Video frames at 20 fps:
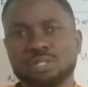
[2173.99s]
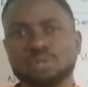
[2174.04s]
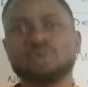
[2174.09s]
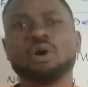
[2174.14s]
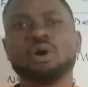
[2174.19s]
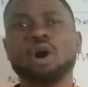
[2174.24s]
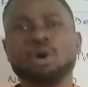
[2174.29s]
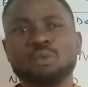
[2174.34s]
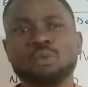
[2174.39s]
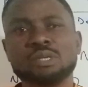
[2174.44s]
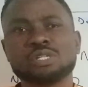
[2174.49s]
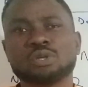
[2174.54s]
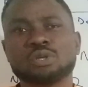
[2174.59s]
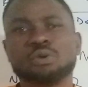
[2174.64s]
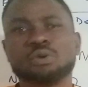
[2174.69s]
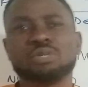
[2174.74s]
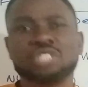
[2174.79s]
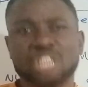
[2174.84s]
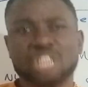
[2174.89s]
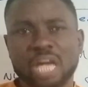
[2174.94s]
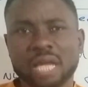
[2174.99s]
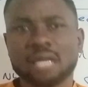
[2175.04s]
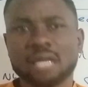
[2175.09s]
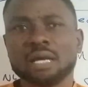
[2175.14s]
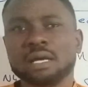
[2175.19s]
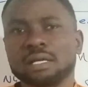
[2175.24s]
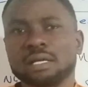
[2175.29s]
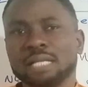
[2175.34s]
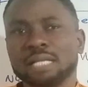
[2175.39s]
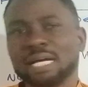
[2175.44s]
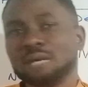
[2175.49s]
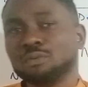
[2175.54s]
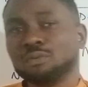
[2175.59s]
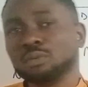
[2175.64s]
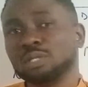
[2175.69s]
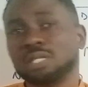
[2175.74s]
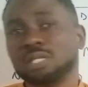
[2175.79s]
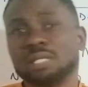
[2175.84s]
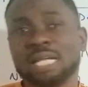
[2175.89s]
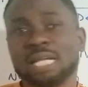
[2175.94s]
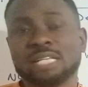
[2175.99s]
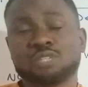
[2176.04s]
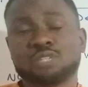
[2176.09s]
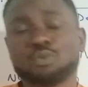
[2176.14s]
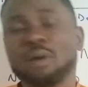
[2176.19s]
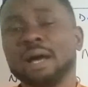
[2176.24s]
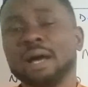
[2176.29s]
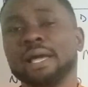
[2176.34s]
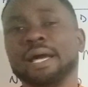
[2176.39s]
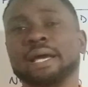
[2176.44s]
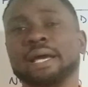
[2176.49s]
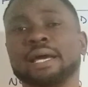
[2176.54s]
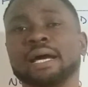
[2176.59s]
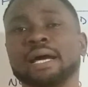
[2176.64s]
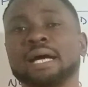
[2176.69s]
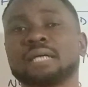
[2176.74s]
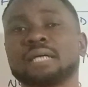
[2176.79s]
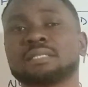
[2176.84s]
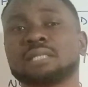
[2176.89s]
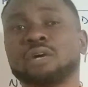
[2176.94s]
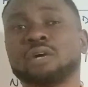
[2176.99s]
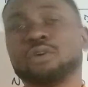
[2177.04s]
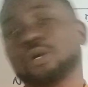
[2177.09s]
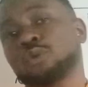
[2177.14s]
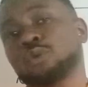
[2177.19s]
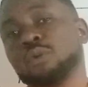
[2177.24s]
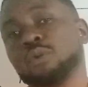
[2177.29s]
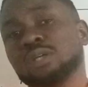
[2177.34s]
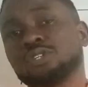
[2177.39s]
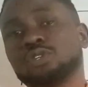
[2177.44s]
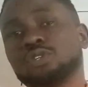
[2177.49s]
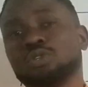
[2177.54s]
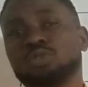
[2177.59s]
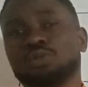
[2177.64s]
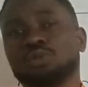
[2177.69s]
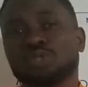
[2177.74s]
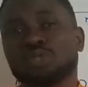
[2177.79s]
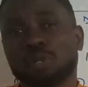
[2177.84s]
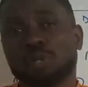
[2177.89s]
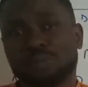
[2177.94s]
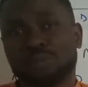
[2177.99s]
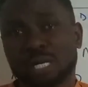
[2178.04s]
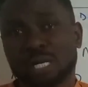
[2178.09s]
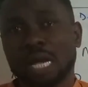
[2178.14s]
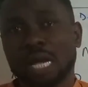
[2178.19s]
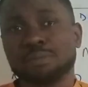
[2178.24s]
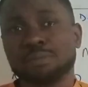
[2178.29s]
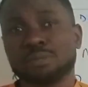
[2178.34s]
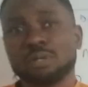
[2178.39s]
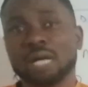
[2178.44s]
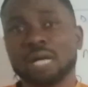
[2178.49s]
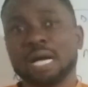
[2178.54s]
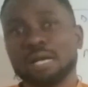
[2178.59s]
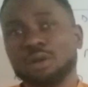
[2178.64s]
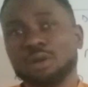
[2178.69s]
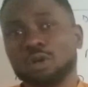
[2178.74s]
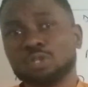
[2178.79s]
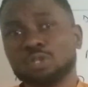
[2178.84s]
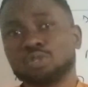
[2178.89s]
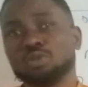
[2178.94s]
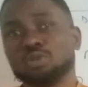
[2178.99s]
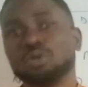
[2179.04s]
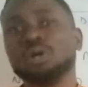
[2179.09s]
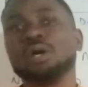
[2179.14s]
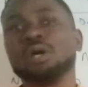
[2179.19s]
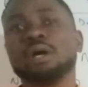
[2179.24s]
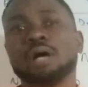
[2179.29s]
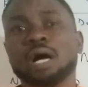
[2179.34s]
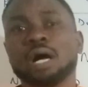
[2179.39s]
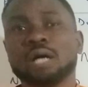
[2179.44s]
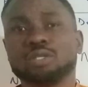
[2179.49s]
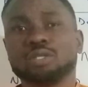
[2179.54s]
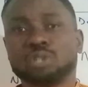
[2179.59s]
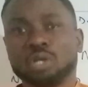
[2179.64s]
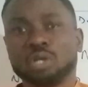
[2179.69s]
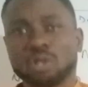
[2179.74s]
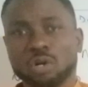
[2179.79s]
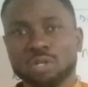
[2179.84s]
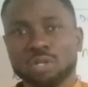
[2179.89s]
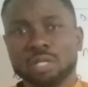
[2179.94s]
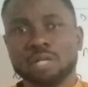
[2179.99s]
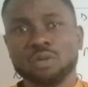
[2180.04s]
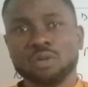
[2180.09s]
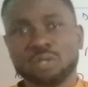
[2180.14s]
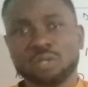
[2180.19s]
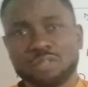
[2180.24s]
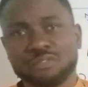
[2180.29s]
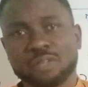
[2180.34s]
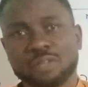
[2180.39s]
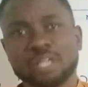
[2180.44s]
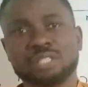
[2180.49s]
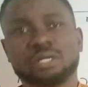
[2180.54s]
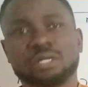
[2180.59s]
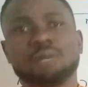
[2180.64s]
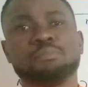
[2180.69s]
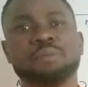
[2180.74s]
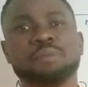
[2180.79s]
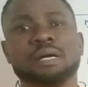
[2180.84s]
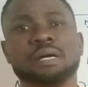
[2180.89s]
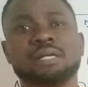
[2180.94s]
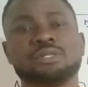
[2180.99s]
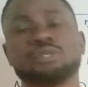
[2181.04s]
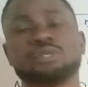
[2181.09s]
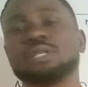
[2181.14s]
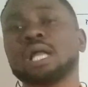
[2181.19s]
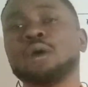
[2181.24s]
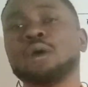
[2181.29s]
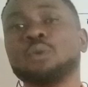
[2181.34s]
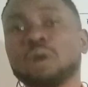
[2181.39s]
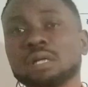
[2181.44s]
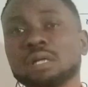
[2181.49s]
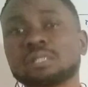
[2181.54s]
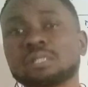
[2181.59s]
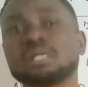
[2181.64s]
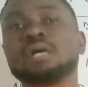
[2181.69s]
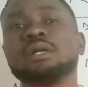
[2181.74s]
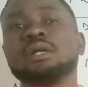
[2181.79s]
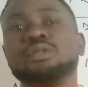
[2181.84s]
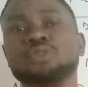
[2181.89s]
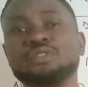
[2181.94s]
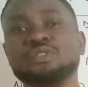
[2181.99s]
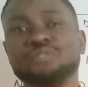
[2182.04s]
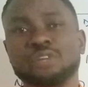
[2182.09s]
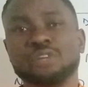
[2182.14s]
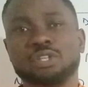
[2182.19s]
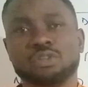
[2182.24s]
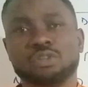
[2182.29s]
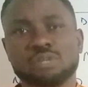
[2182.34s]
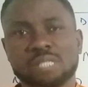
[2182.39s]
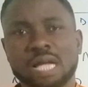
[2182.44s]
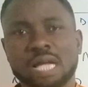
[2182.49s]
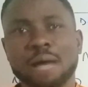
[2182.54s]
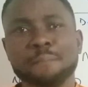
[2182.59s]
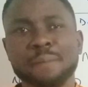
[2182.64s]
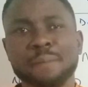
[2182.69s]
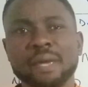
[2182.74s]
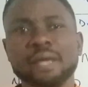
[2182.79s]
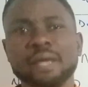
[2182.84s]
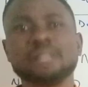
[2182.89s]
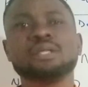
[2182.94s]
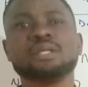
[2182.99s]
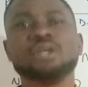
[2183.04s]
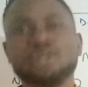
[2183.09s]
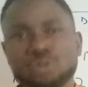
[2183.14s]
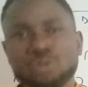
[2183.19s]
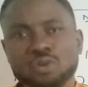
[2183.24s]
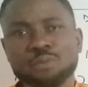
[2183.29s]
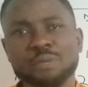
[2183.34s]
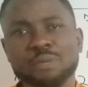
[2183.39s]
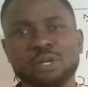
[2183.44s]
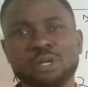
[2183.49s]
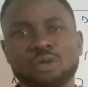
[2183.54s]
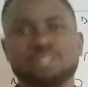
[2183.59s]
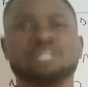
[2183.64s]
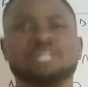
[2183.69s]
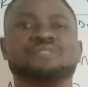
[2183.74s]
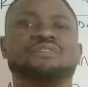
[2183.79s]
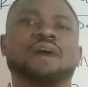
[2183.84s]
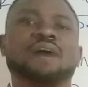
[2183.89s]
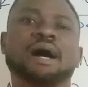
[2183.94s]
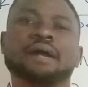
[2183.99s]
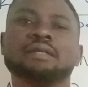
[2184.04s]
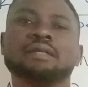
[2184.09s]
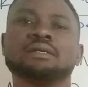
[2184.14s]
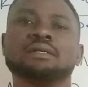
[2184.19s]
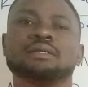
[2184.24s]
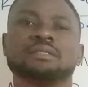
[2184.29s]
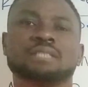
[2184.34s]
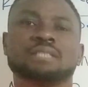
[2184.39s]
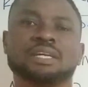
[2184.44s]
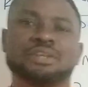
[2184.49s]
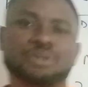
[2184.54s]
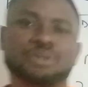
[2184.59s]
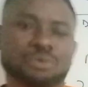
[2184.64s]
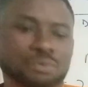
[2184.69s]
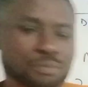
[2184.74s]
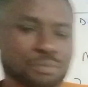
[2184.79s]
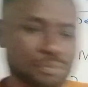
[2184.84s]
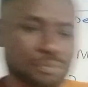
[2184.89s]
So always go check that. That's why I ask or request you to subscribe, and also turn on the notification bell, so that once new videos are made, you'll be notified. Thank you.